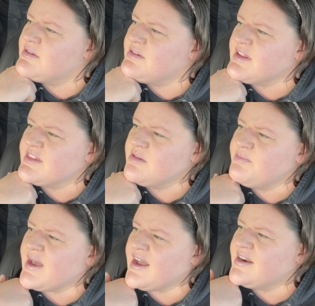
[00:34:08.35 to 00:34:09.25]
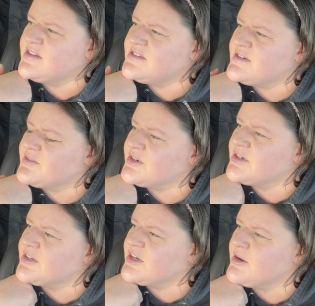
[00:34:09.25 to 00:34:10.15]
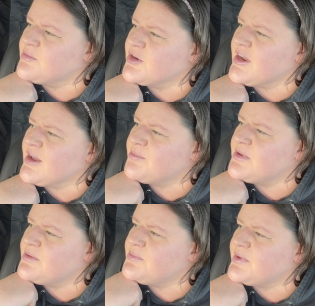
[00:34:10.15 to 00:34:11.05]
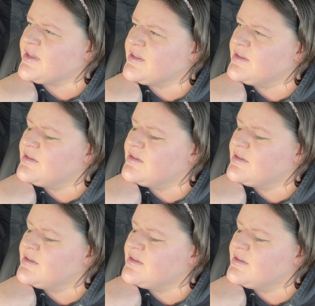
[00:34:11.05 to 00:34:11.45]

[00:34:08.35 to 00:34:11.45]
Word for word: nothing bad is ever going to come or happen, but